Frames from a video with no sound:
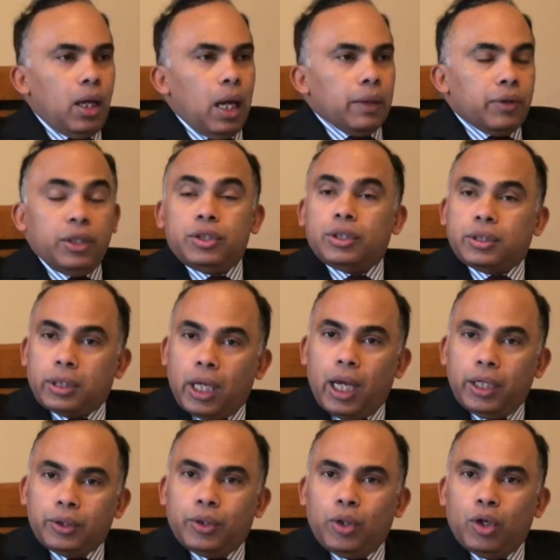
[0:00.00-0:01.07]
This
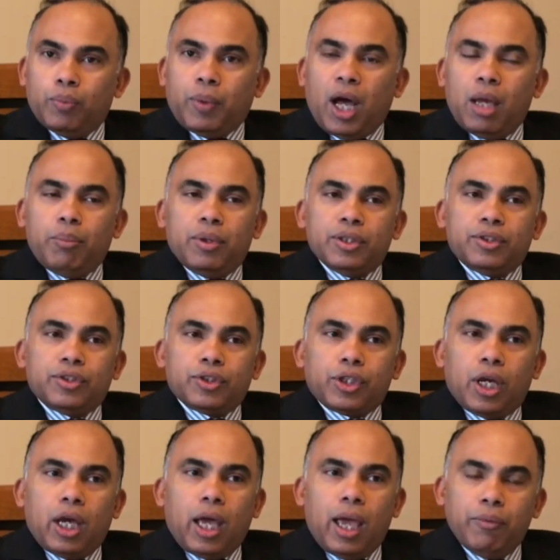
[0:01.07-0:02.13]
third group, I must
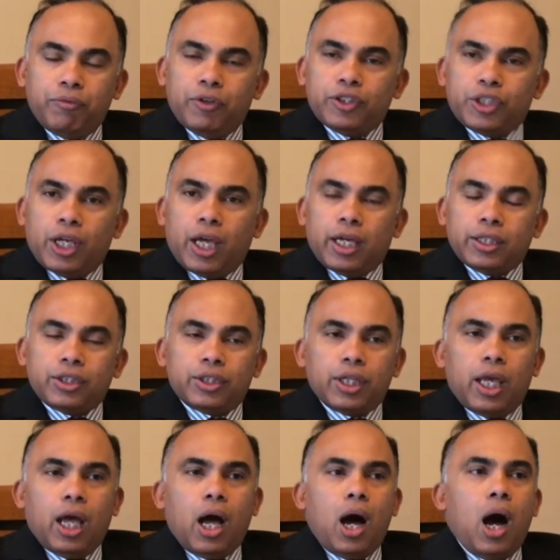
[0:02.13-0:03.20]
emphasize,
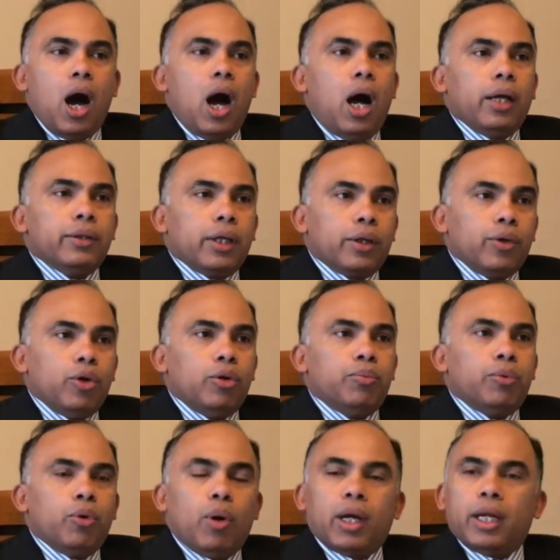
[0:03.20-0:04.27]
are the
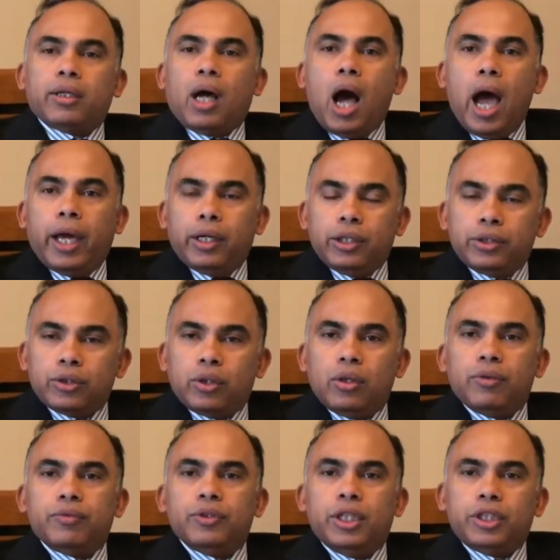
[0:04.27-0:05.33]
group who are at high risk
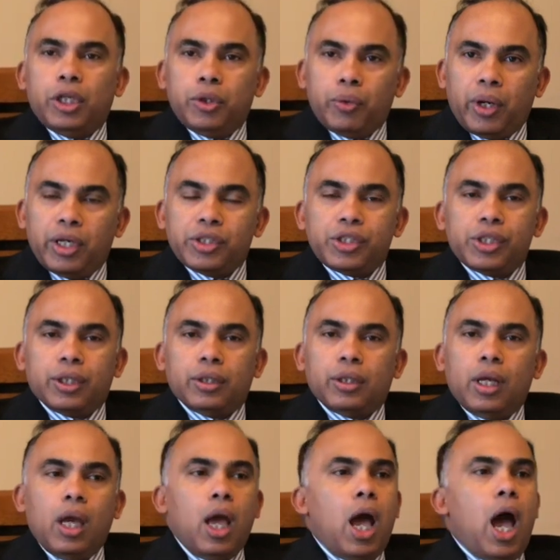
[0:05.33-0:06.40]
of
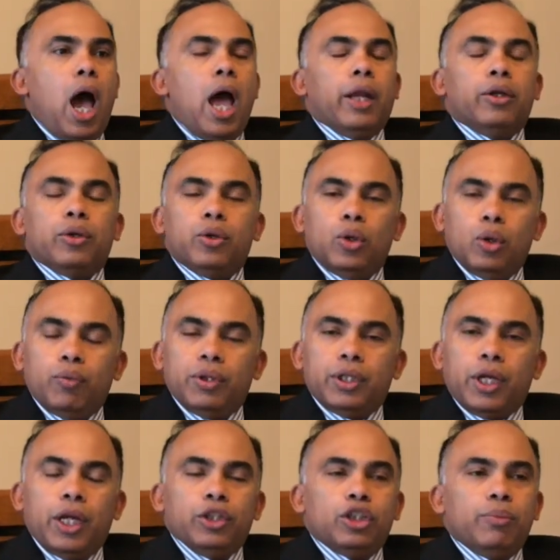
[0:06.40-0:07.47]
deterioration and who
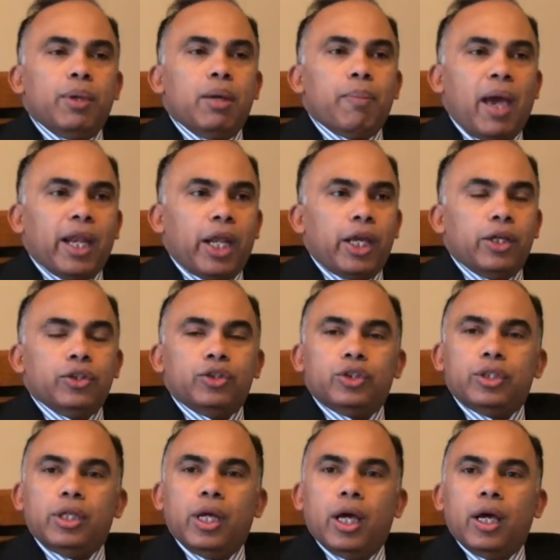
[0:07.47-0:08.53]
would need to be
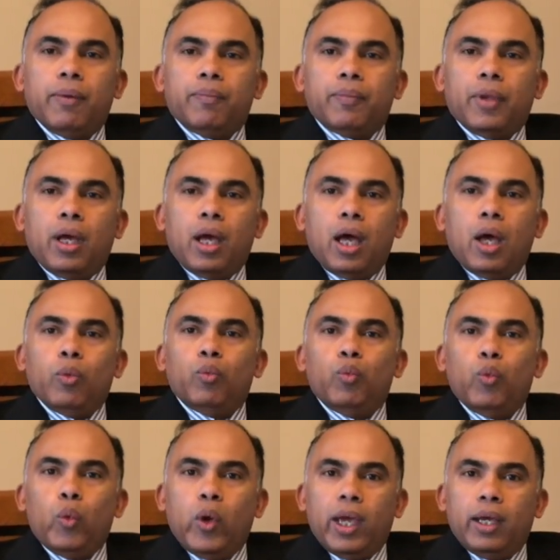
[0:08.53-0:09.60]
managed
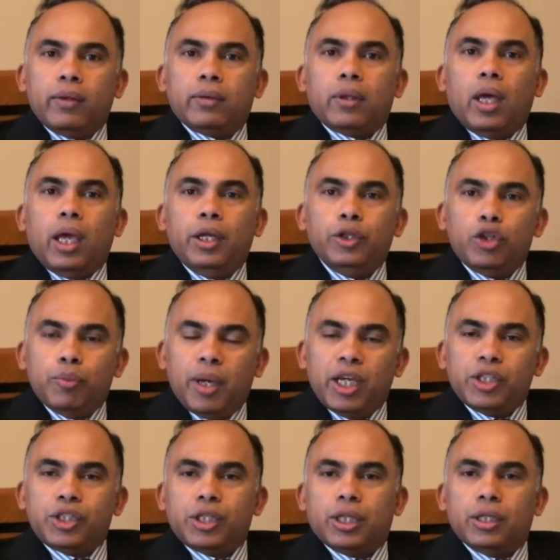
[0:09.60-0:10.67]
with
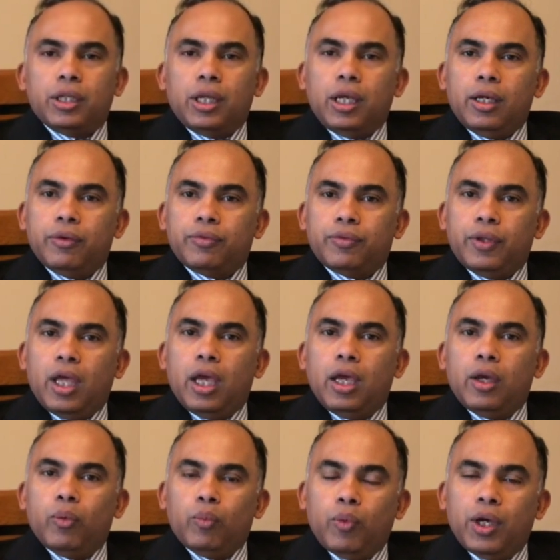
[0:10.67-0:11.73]
intubation if
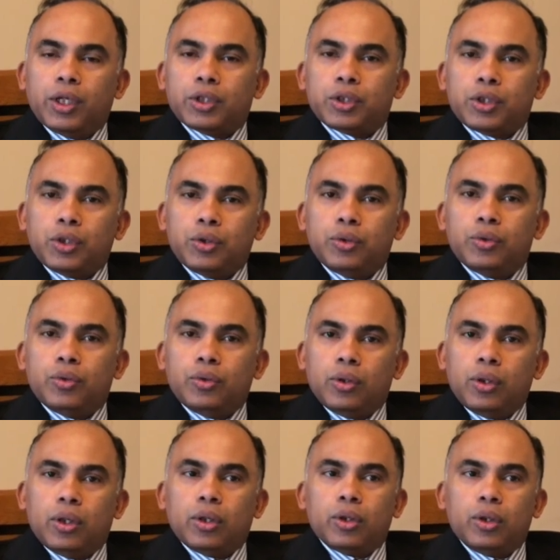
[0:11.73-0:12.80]
they were to,
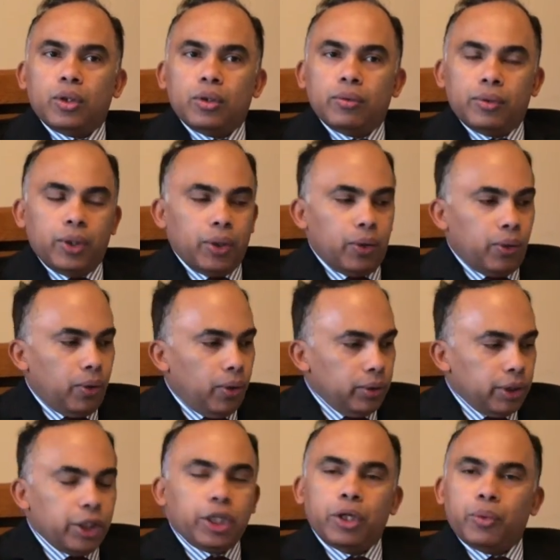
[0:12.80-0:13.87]

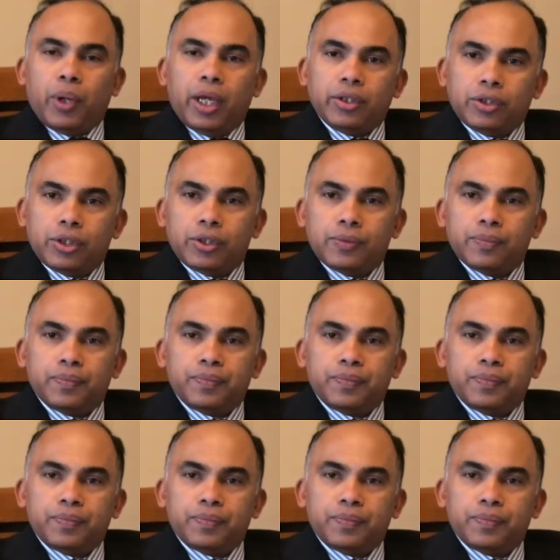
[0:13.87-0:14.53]
deteriorate.